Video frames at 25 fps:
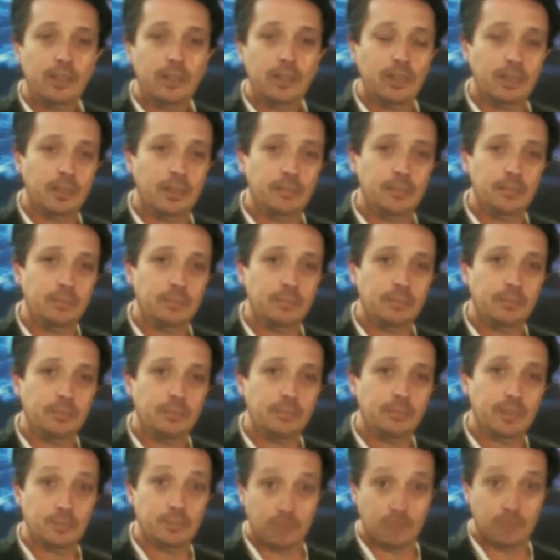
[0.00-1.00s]
Um,
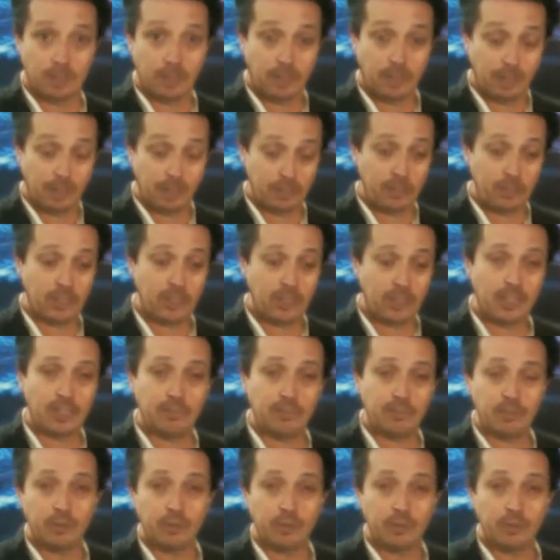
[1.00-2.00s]
as, like you said, leave
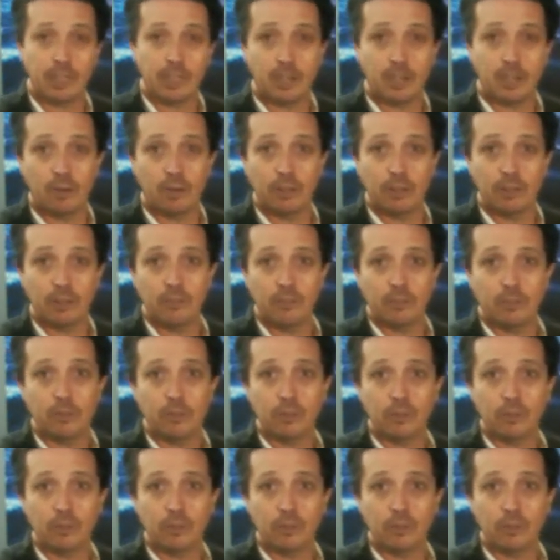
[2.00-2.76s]
your ego at the door.